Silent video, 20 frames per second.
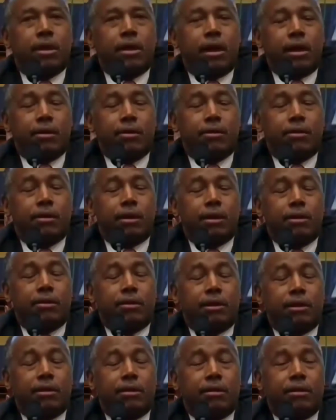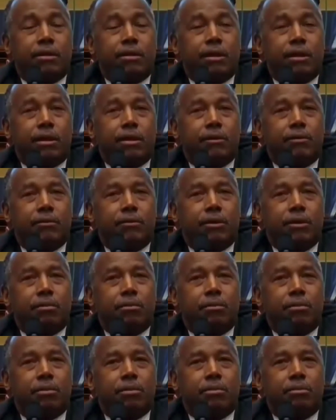I think
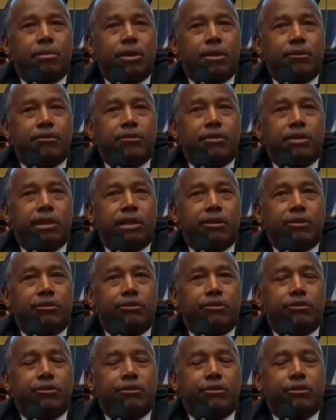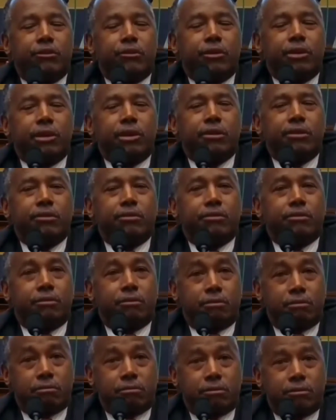the best thing to do
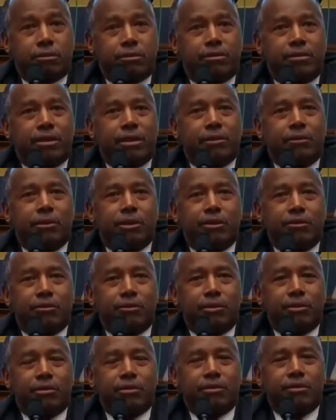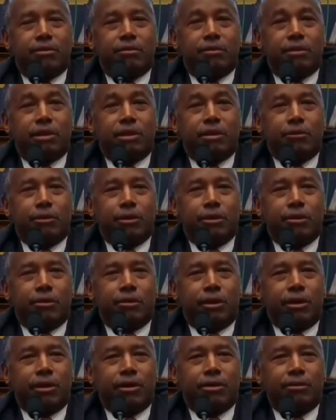is tell me specifically what
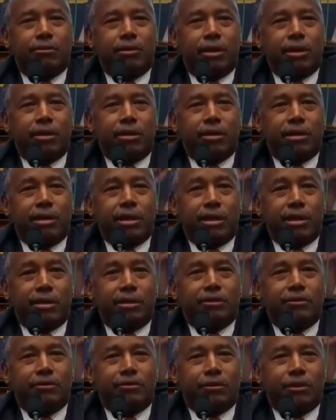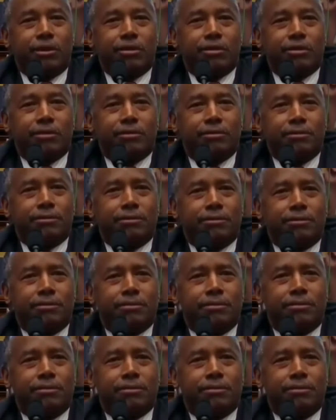you're talking about, and then I can address it.